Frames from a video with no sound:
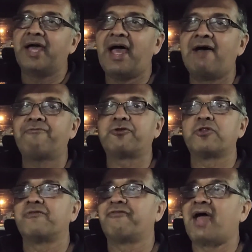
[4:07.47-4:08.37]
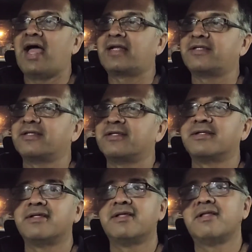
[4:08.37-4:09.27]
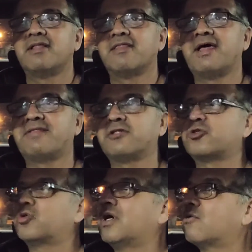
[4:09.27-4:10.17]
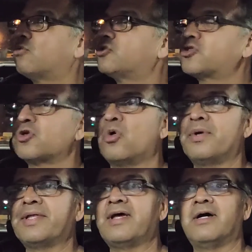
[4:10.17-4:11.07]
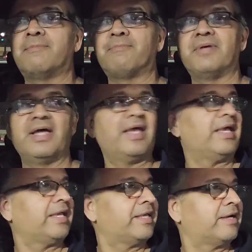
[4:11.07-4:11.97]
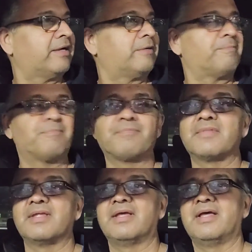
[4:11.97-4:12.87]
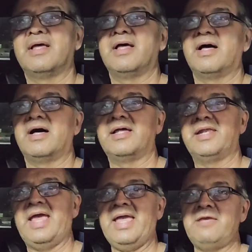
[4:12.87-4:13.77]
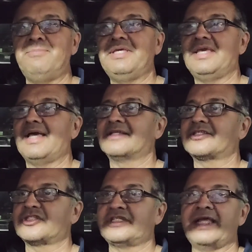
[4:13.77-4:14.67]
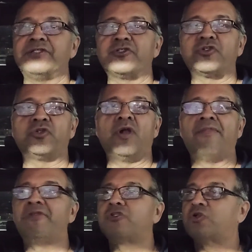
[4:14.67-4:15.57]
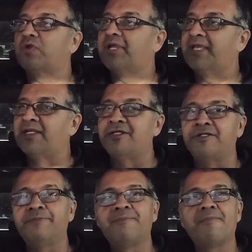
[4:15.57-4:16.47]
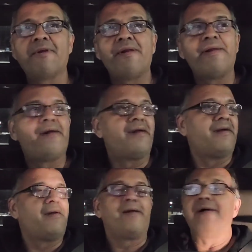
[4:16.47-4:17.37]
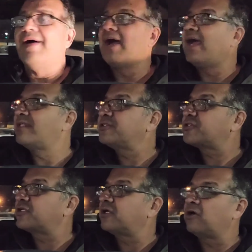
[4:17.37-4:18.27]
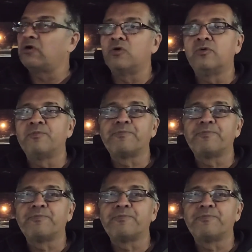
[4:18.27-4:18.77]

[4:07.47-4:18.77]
after the fact that the truck was throwing up an ABS sensor on the trailer, and so